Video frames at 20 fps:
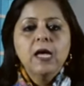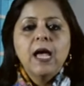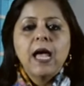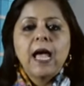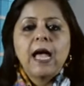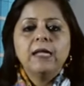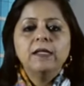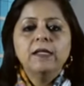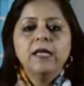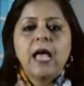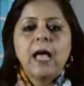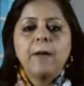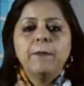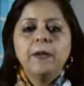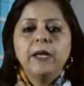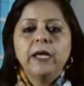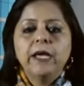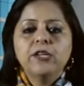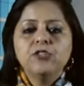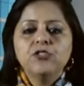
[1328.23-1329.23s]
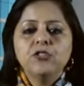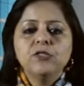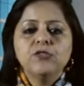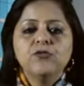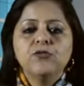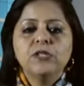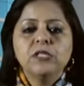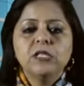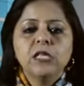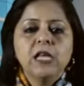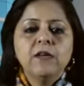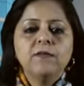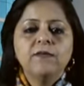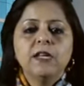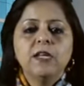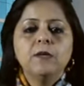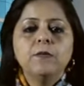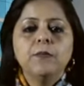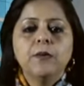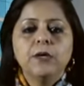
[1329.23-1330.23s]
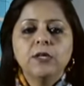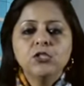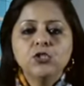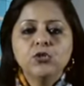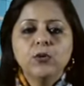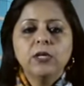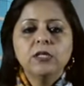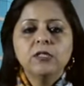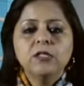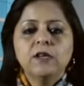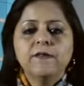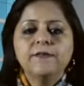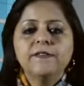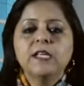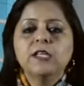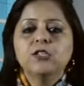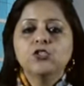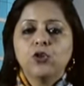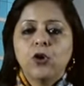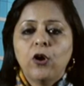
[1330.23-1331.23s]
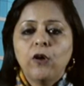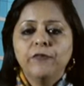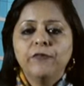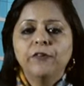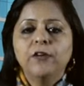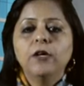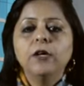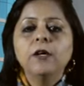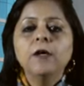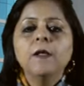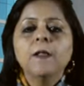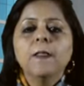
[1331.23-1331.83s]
and the applications received in pursuance of such offer